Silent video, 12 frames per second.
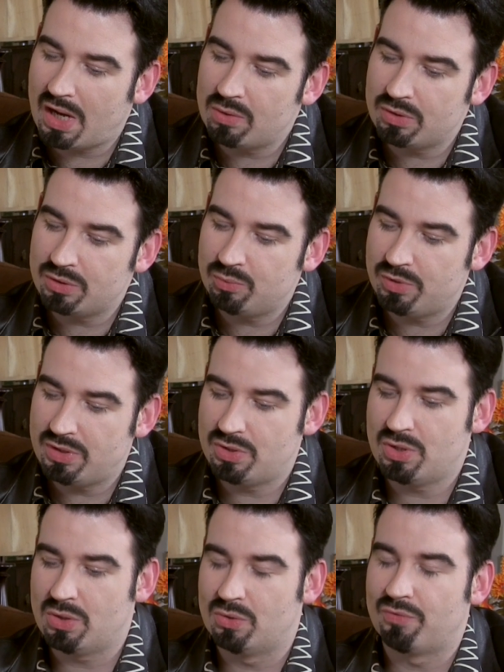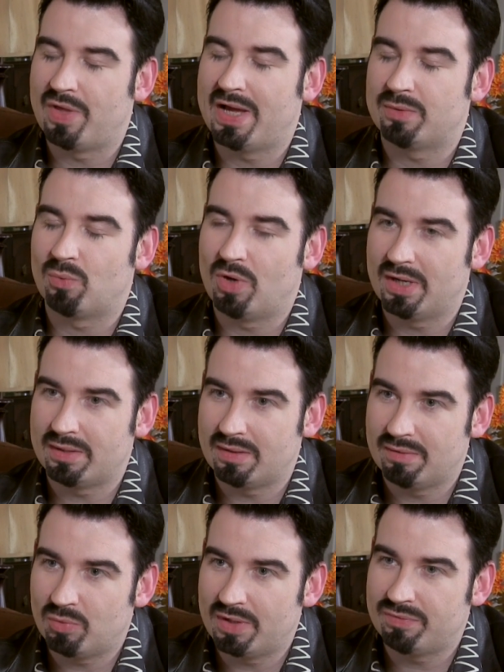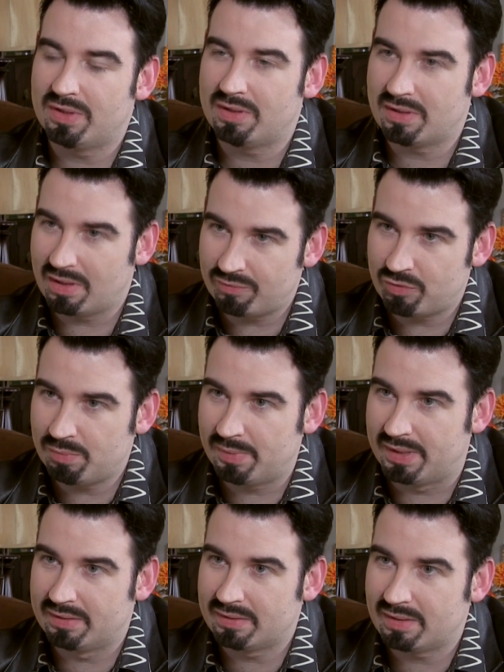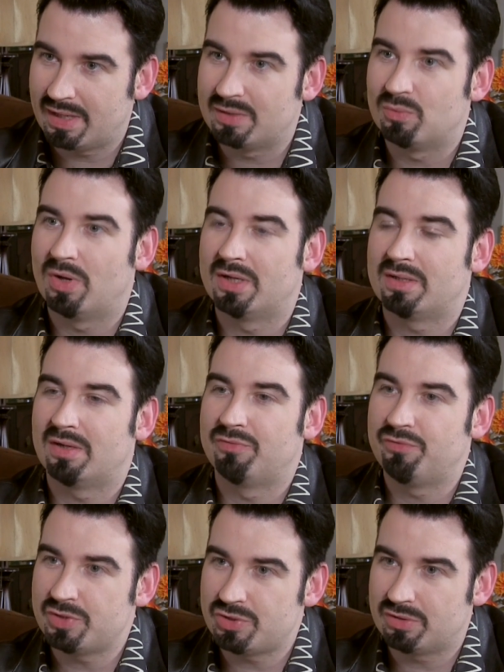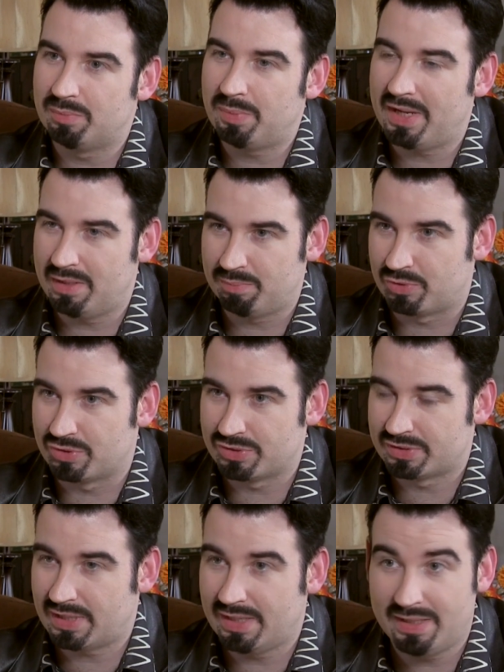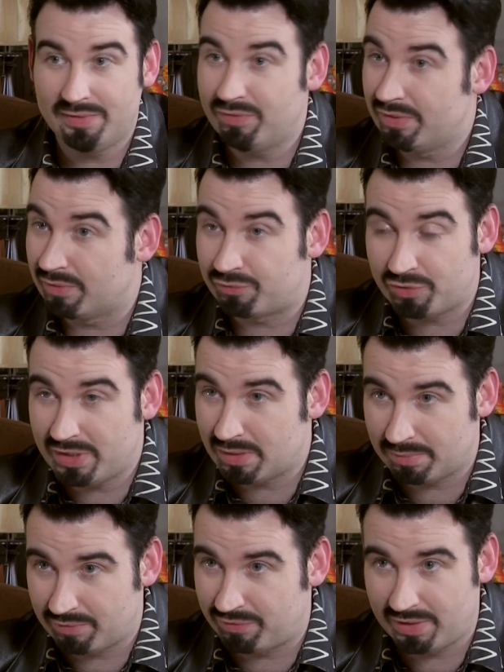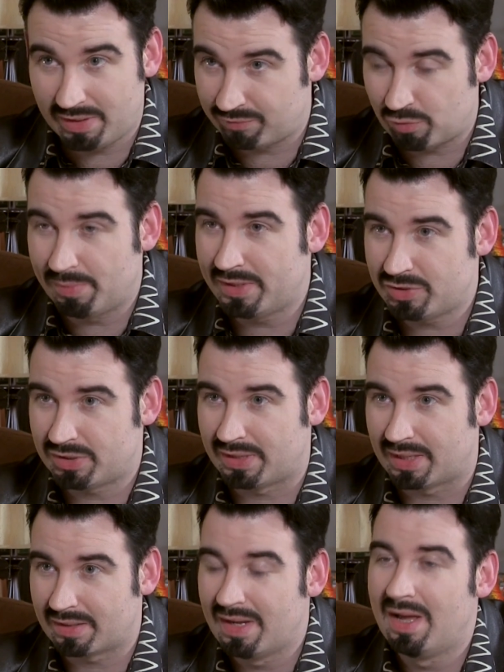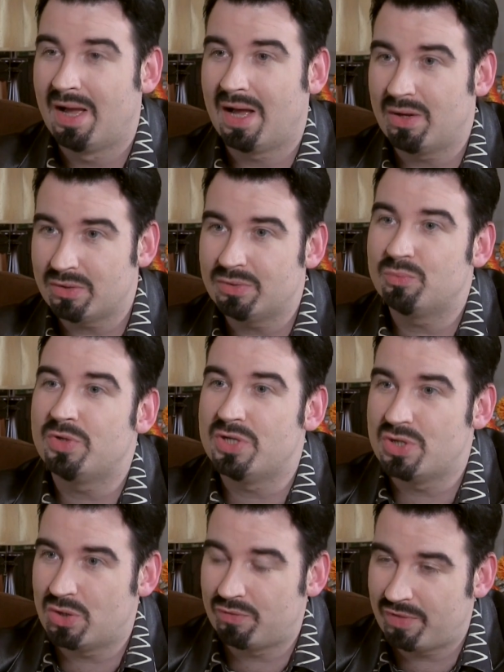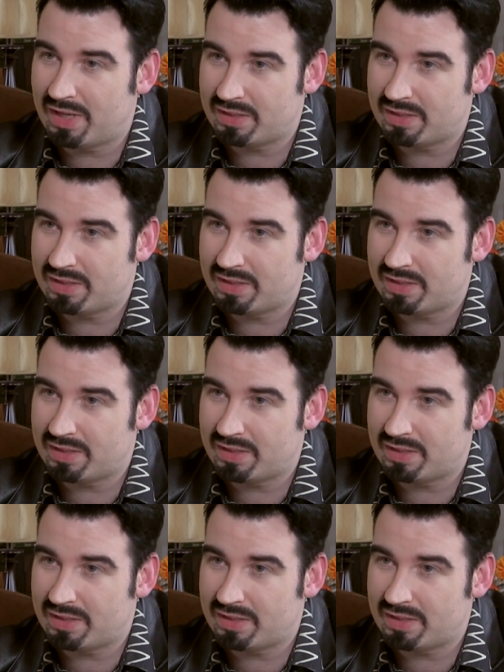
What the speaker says: How can we know that what the government and what official papers say, even the Freedom of the Information Act, how can we know